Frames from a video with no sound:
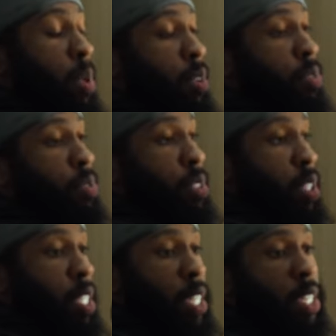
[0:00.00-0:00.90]
both your
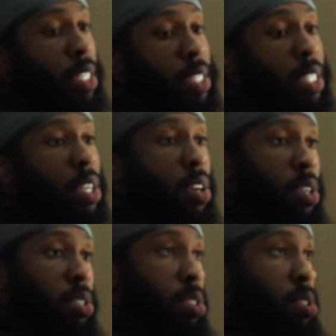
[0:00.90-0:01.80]
kids and
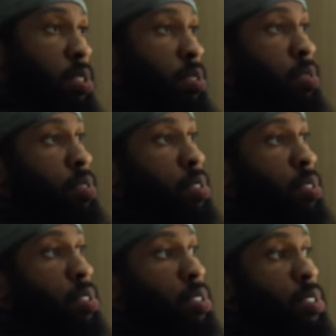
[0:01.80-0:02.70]
also
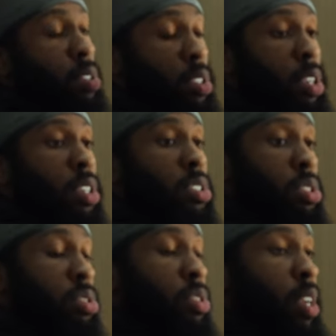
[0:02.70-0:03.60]
your
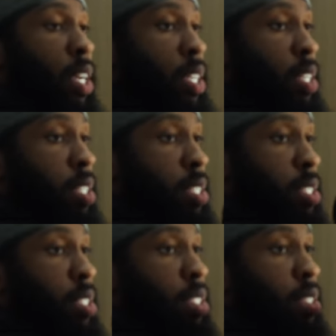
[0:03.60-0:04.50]
two grandkids?